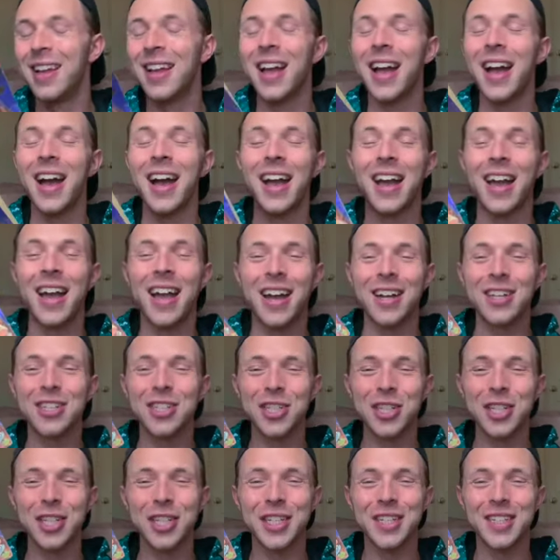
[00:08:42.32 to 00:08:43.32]

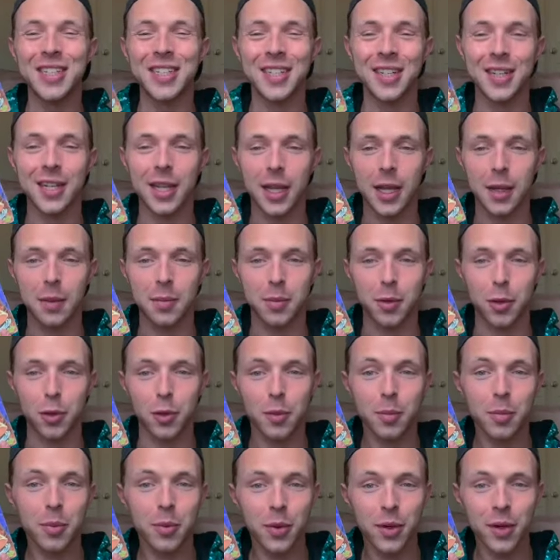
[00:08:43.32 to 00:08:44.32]
actually did like a book
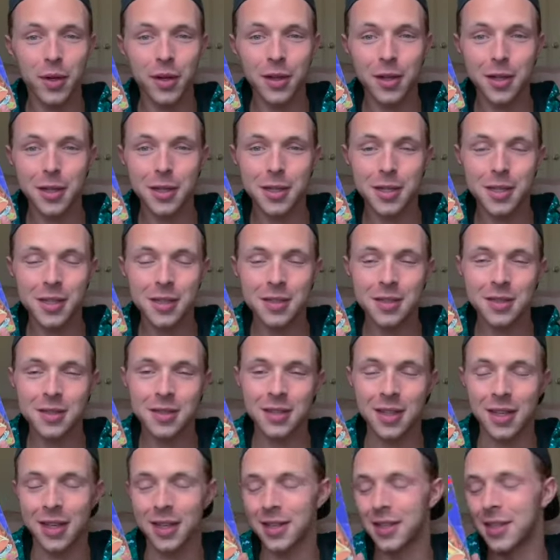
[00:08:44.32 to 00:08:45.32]
report on this,
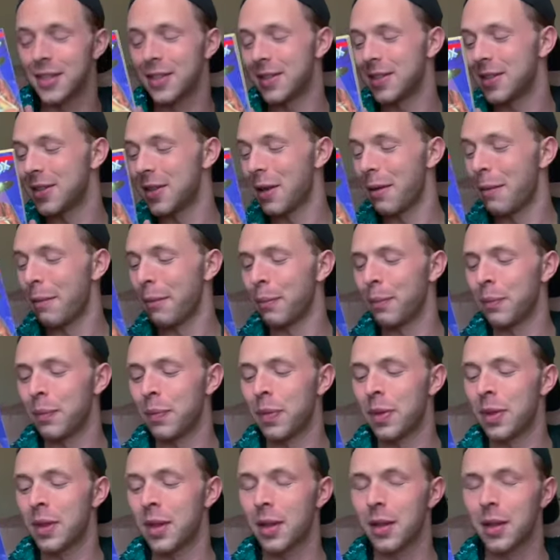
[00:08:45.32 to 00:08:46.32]
and
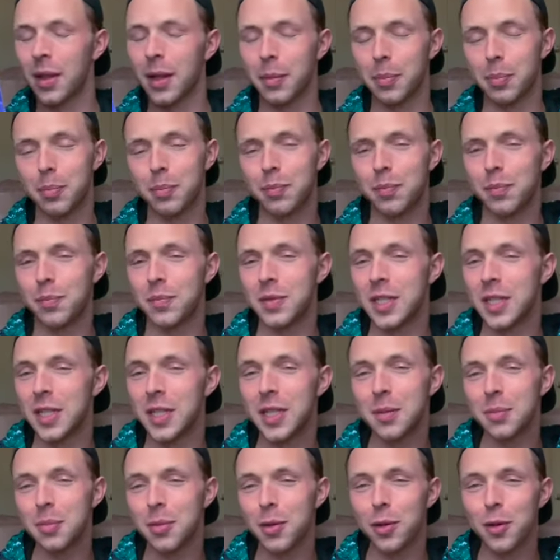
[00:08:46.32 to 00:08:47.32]
like did
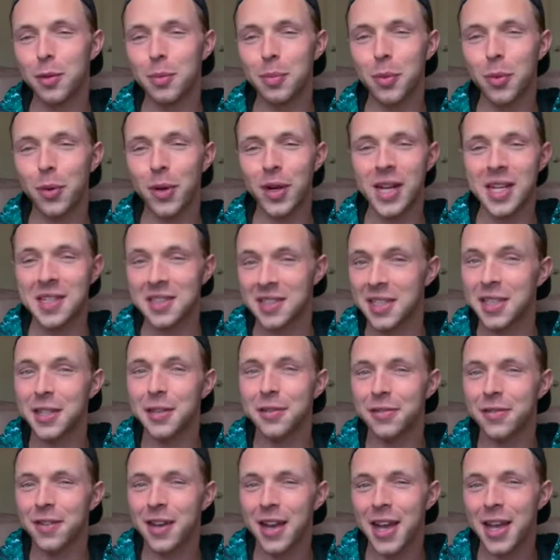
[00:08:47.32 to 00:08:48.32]
the book report as
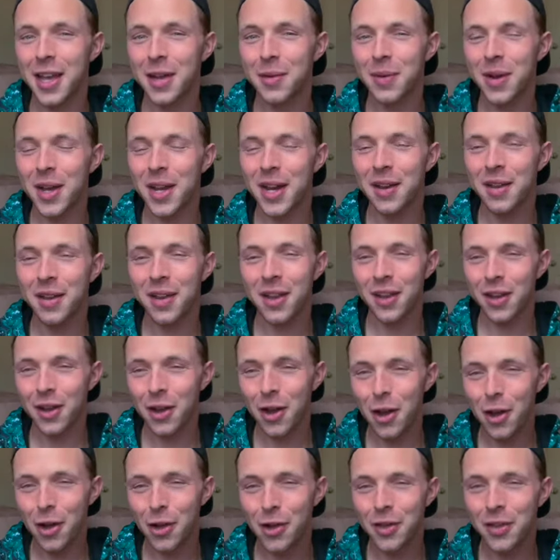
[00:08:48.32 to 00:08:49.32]
if I had read it
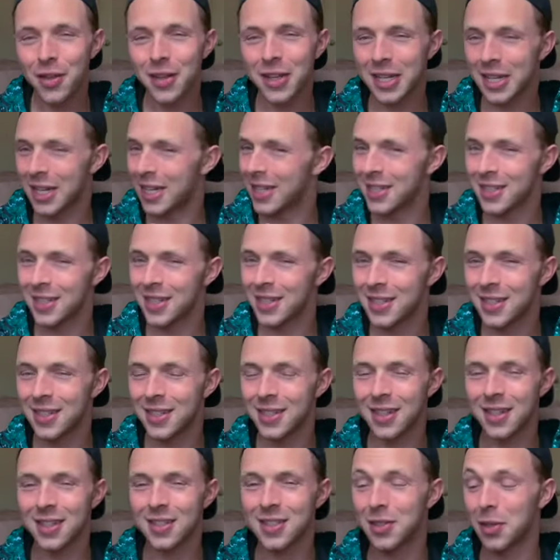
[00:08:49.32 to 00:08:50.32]
all, and I didn't.
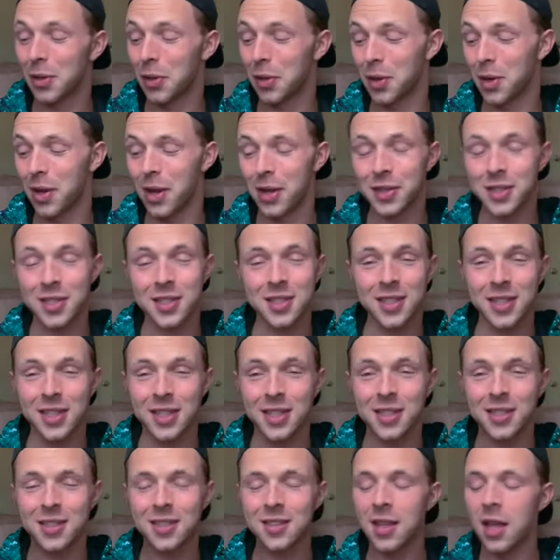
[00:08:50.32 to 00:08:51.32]
I still don't know how this
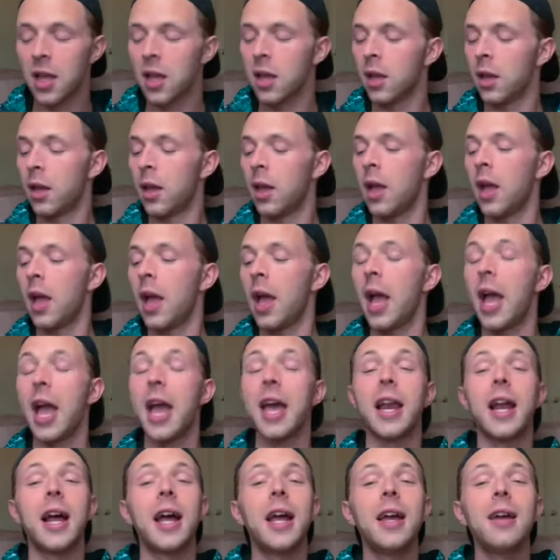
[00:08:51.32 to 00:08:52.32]
ends.
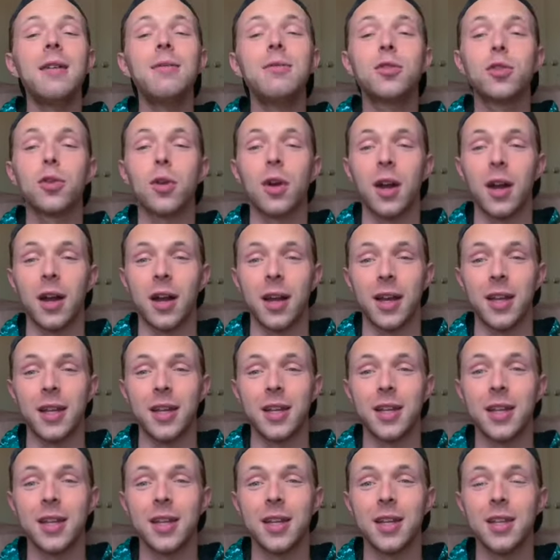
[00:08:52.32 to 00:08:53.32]
And I have
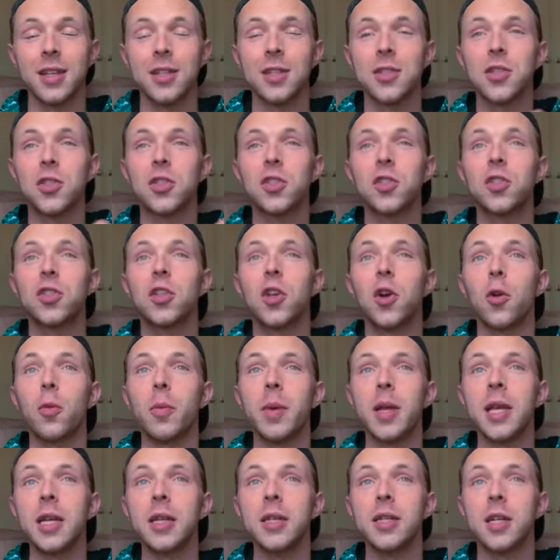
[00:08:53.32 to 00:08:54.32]
tried so
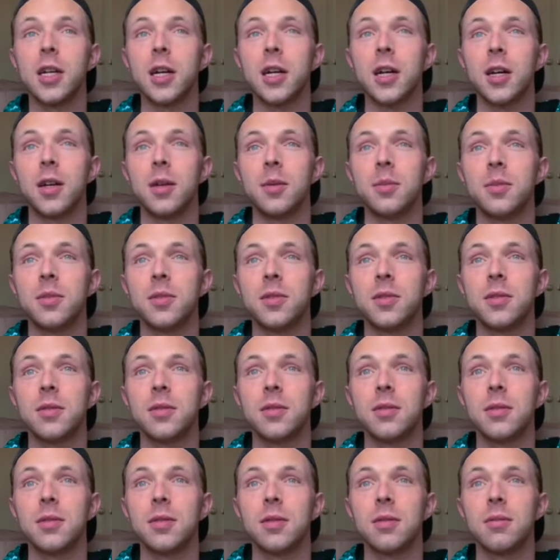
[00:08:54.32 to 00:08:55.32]
many times
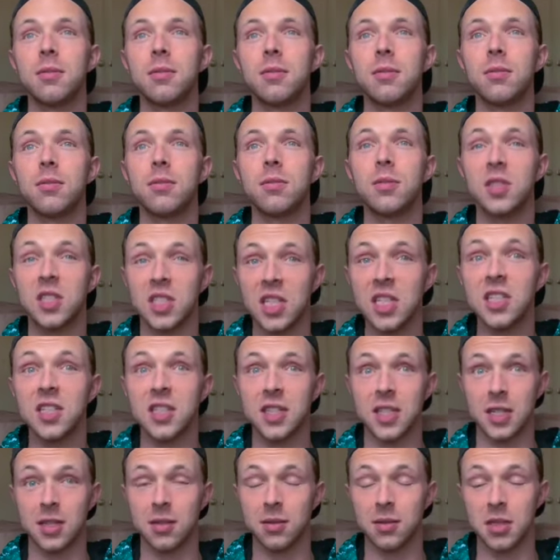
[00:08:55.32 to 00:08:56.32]
since
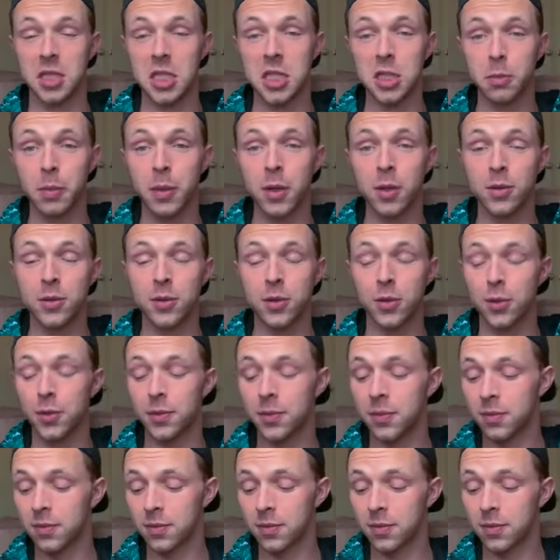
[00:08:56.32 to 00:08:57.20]
then, since middle school,